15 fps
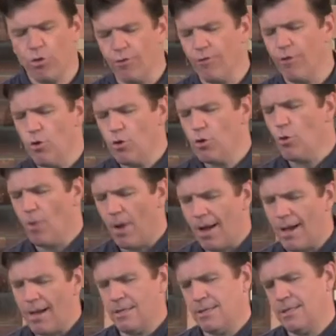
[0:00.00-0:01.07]
of who you
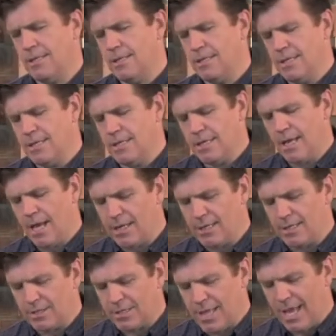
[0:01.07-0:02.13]
are, to
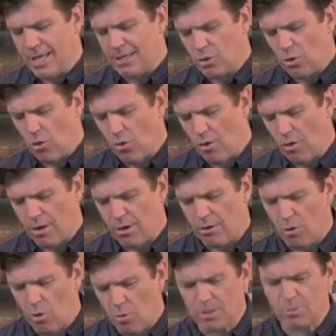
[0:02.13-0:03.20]
understand your
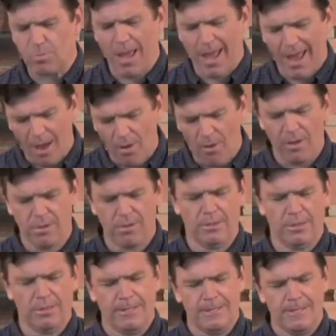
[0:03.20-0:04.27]
enormous power
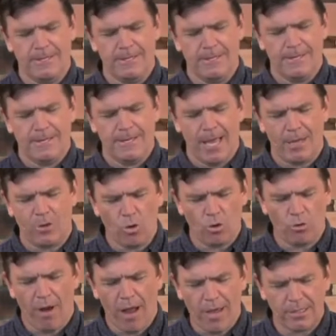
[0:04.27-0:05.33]
and your
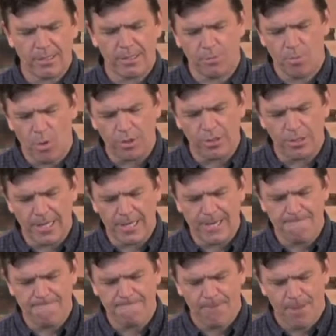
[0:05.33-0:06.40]
grace and mercy,
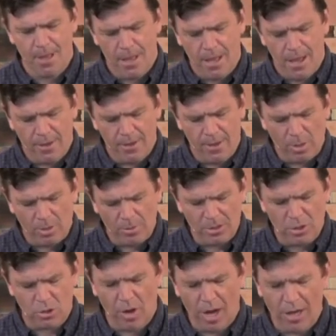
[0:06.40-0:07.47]
and that we'd be
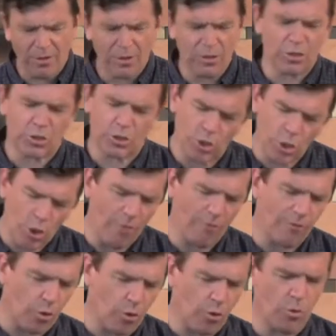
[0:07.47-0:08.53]
strengthened to serve
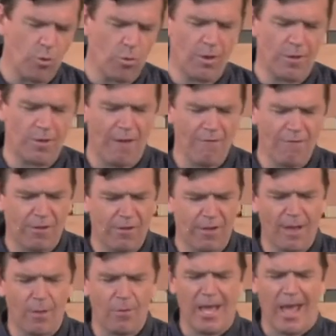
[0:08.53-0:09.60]
you with everything
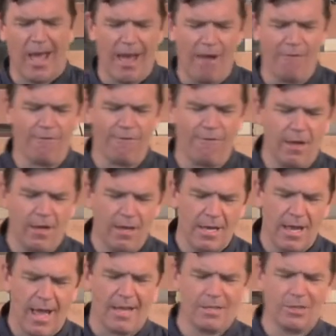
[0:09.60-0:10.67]
that we have
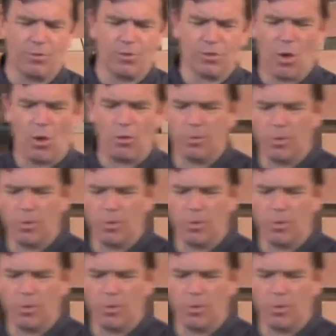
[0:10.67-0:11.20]
as a result. We